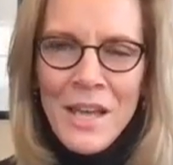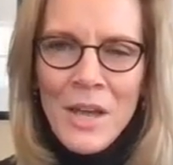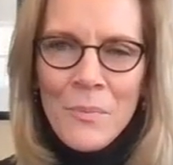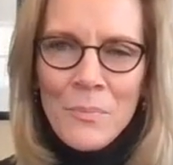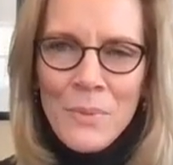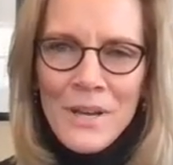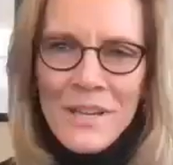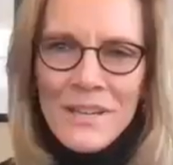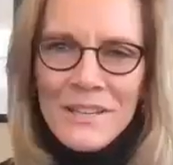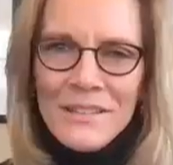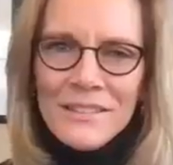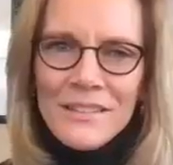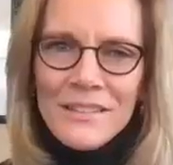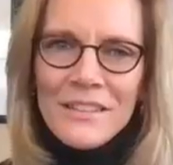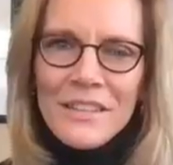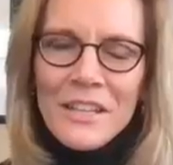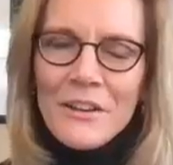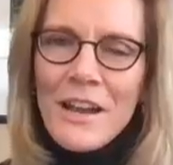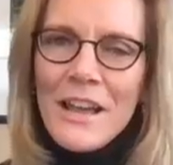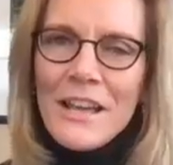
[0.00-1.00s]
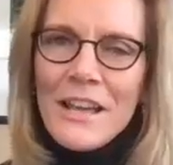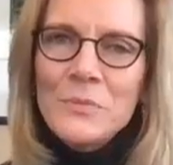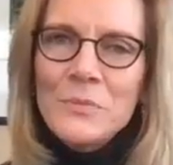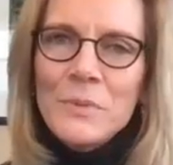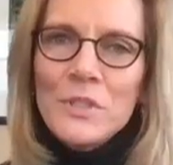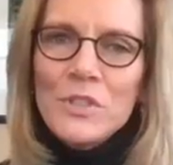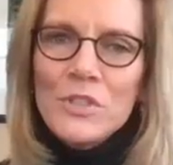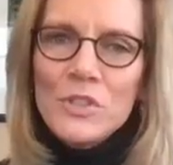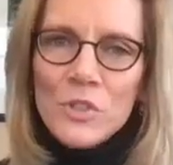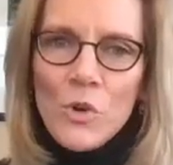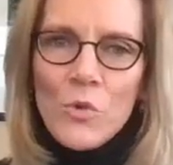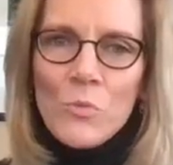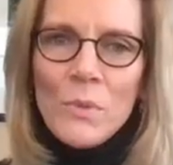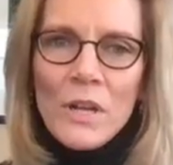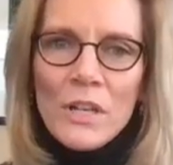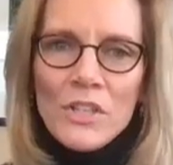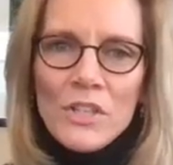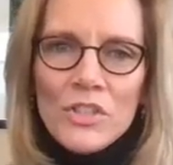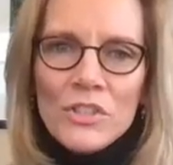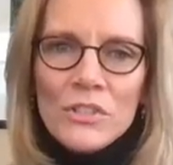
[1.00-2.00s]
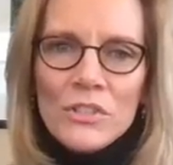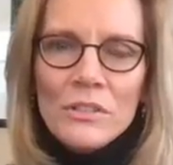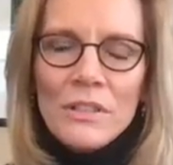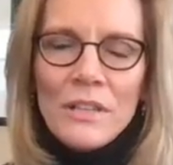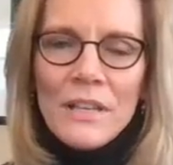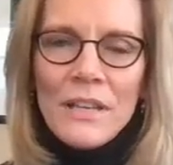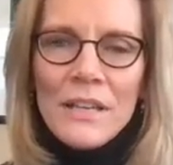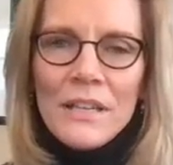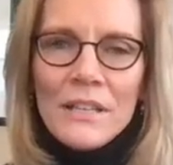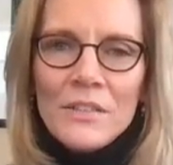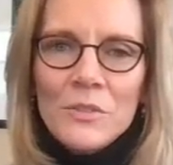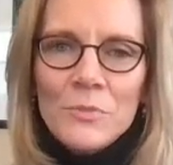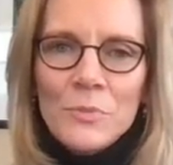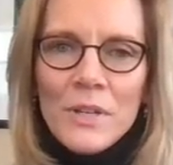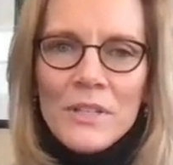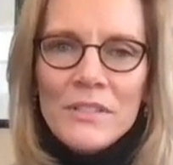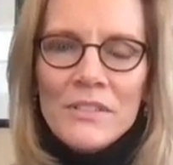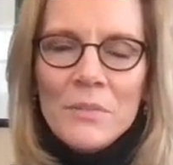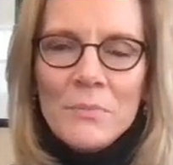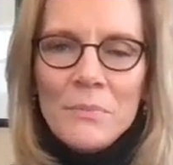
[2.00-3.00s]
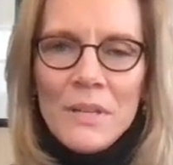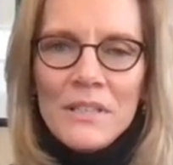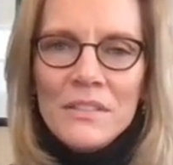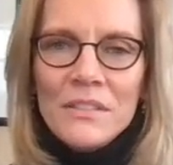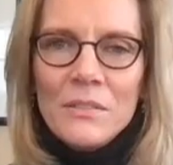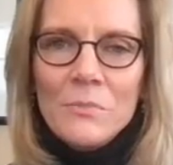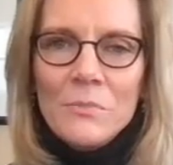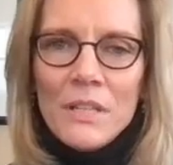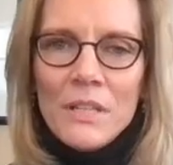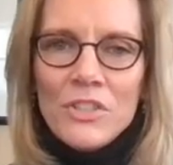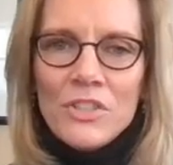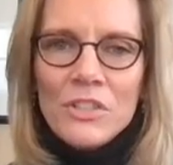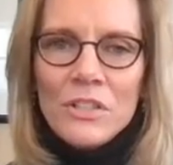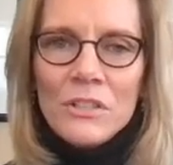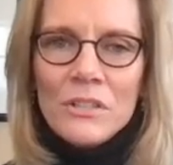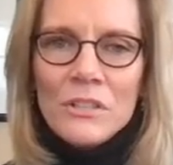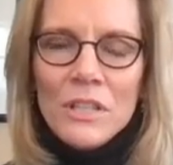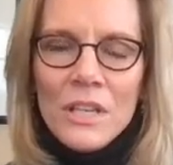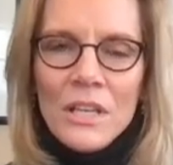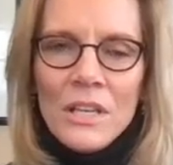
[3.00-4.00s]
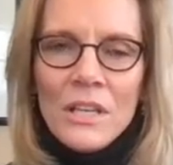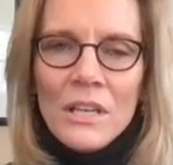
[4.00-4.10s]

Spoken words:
but there has been so much, as President Mason mentioned,